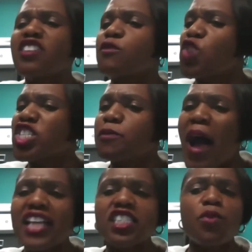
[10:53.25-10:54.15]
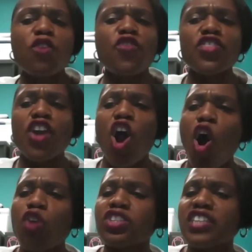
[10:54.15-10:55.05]
responsible for their
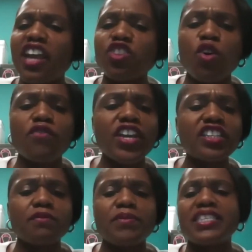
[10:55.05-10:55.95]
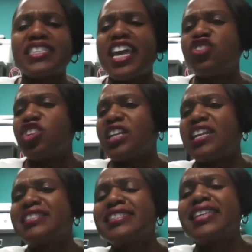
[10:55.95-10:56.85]
own sexual victimization, and
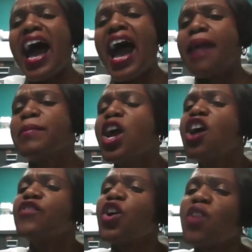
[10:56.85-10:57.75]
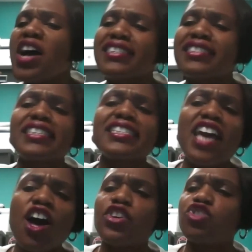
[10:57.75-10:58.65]
it's time for us to
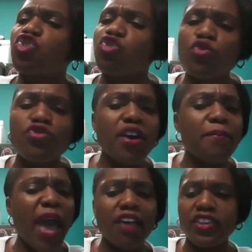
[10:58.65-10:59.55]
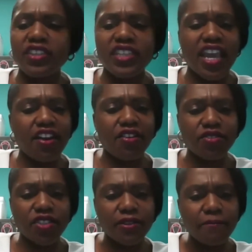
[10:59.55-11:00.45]
tell the truth about the
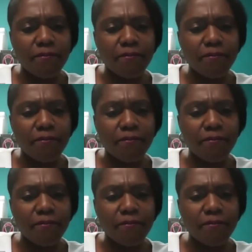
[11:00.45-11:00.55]
tears.